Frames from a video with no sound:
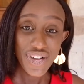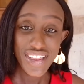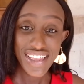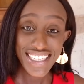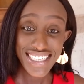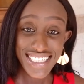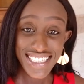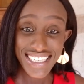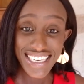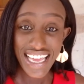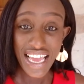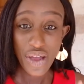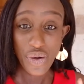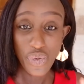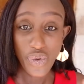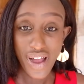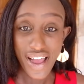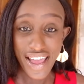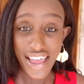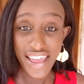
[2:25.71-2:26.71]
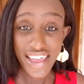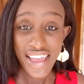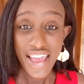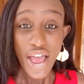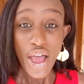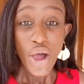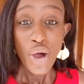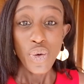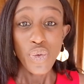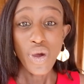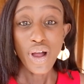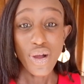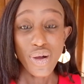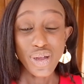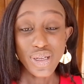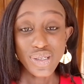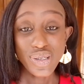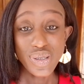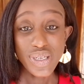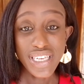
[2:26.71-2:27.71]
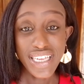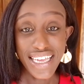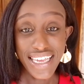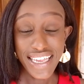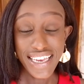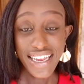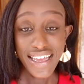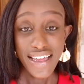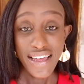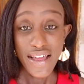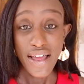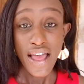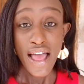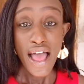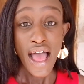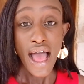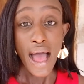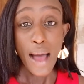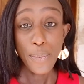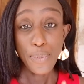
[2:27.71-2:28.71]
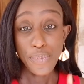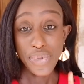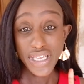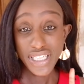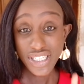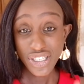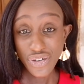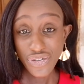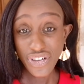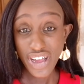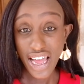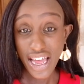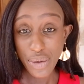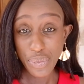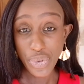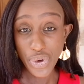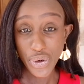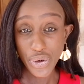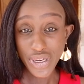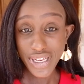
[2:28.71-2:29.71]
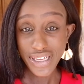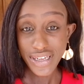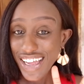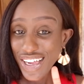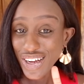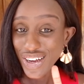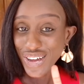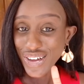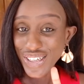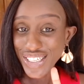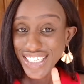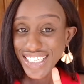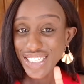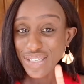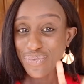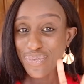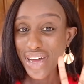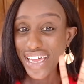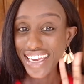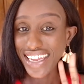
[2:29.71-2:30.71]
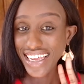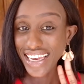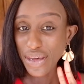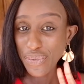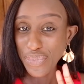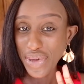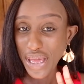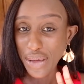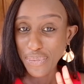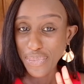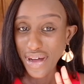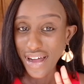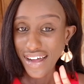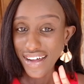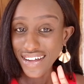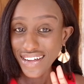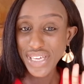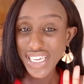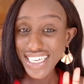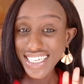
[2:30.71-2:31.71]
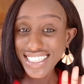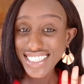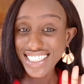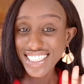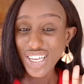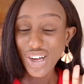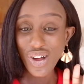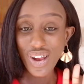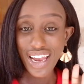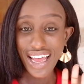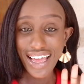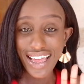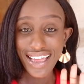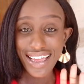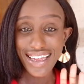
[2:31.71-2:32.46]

For this DIY, we're going to need a piece of cardboard, high gloss Manilla paper, beads or